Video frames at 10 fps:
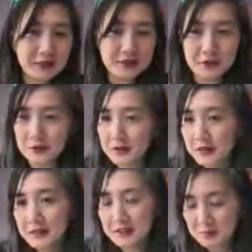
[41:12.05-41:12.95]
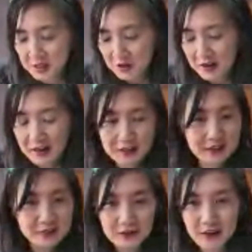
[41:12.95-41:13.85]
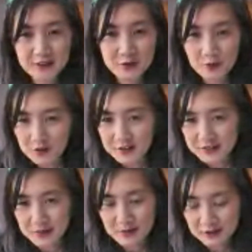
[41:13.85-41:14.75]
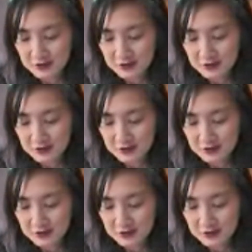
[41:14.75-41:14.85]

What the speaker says: So let me go ahead and actually work on something,